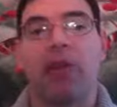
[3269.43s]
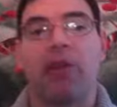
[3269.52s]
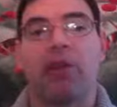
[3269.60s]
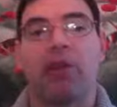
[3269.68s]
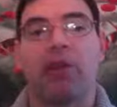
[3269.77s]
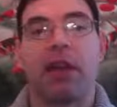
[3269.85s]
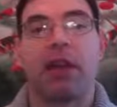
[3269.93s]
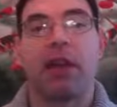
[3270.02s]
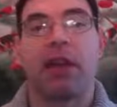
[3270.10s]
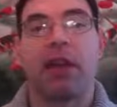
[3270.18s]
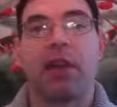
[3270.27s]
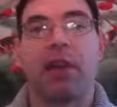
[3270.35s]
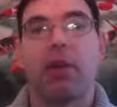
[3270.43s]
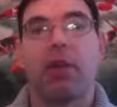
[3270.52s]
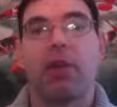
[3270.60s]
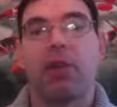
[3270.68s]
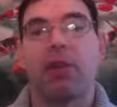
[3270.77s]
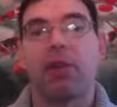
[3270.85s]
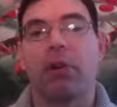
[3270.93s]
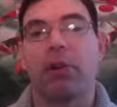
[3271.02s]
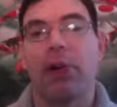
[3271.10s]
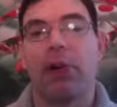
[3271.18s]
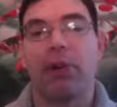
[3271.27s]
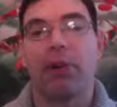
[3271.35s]
There's a saying, you're only
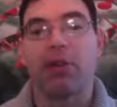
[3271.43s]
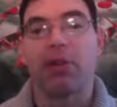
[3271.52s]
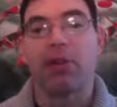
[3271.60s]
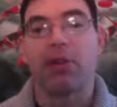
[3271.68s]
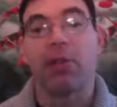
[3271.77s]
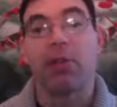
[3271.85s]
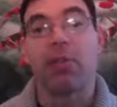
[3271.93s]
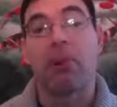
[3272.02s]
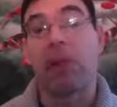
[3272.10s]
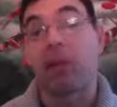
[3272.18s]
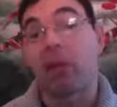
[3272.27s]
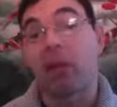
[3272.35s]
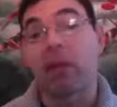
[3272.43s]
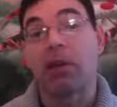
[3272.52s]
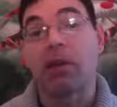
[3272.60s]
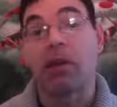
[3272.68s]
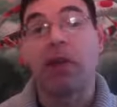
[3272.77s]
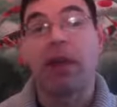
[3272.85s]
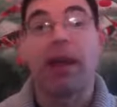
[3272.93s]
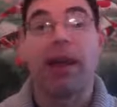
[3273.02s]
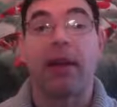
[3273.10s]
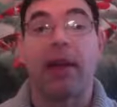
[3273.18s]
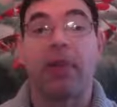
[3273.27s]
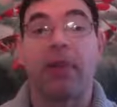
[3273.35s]
healthy as your cell membranes are. And
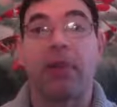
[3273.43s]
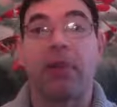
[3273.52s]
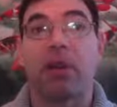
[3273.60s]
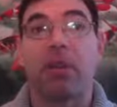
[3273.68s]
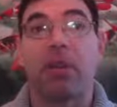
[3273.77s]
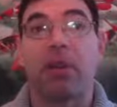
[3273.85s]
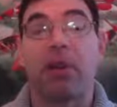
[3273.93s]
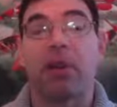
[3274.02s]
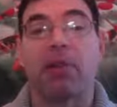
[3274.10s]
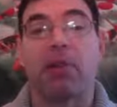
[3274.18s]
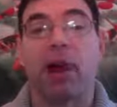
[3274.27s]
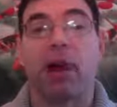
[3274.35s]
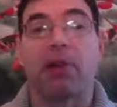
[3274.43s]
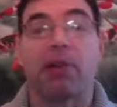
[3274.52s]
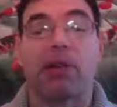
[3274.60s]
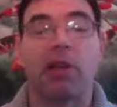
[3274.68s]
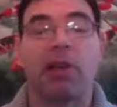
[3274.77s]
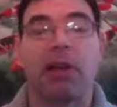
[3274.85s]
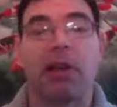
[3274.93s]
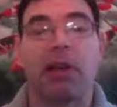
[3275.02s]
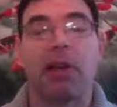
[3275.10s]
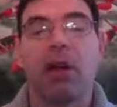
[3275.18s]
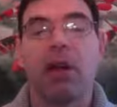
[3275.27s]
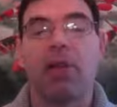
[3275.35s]
a lot of people's cell membranes are deteriorating
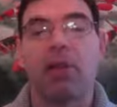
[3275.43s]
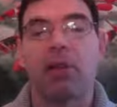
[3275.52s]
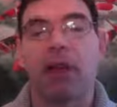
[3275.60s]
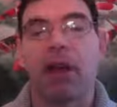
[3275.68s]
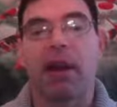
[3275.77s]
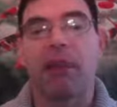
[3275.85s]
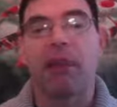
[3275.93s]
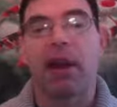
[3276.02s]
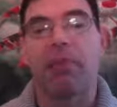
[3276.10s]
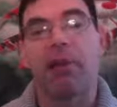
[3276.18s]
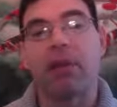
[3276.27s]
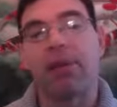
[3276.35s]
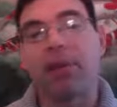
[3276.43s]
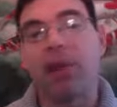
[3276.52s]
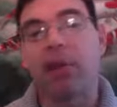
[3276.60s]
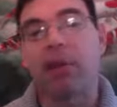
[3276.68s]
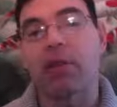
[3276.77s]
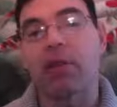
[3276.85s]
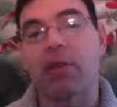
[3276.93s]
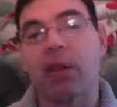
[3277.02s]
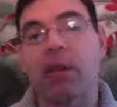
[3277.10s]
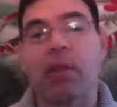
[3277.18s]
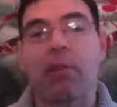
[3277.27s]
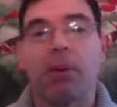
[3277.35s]
because a lot of the times the infections,
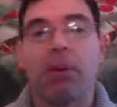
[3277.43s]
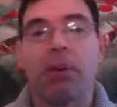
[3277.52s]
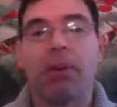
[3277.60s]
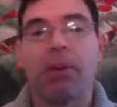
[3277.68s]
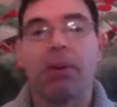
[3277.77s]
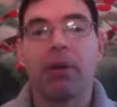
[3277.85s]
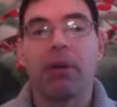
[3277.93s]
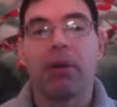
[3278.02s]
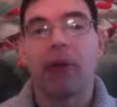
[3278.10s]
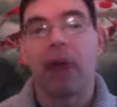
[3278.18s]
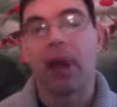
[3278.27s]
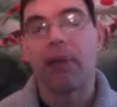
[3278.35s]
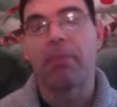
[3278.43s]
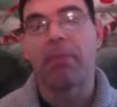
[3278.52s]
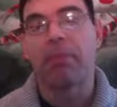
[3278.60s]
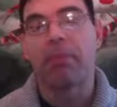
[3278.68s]
mold, Lyme,